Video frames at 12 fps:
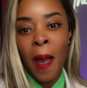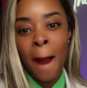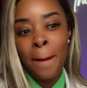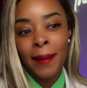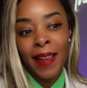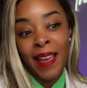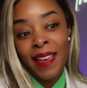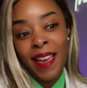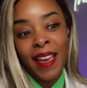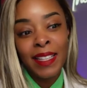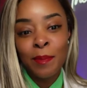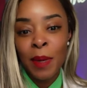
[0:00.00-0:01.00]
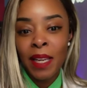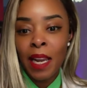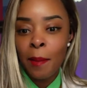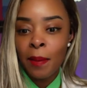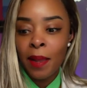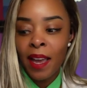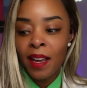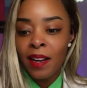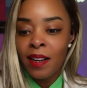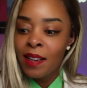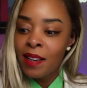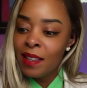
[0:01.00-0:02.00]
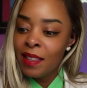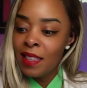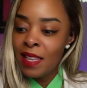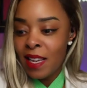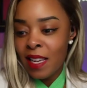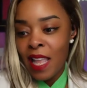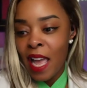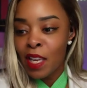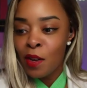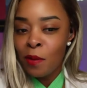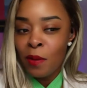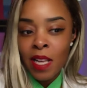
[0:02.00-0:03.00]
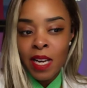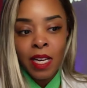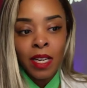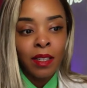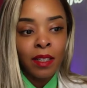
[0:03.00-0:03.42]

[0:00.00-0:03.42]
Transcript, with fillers: I be like, "Yeah, it's me." They be like, looking like you looking.